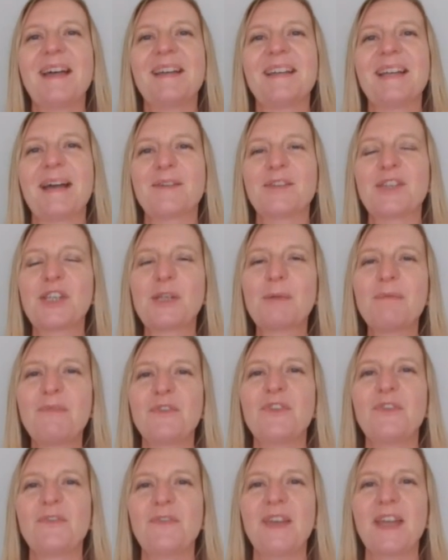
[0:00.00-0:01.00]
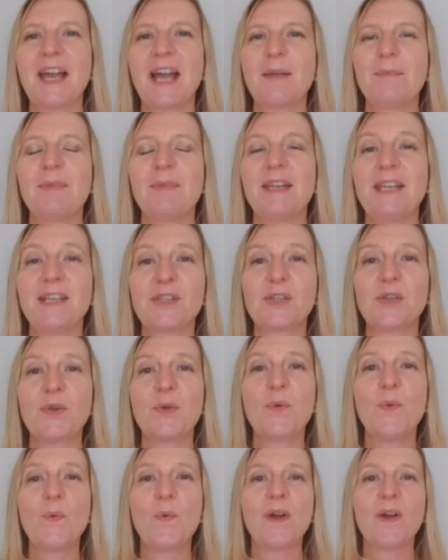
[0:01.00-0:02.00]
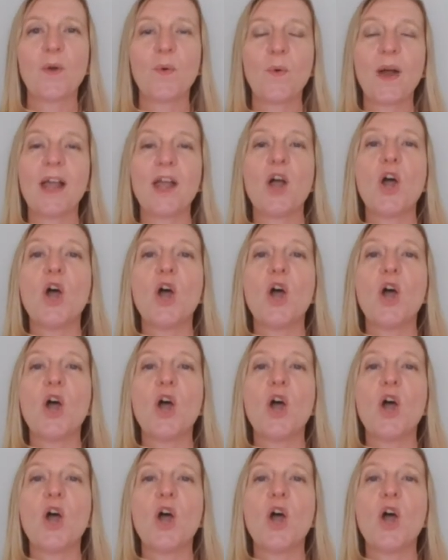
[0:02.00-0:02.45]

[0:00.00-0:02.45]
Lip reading: Now, some of the VIPs who were quite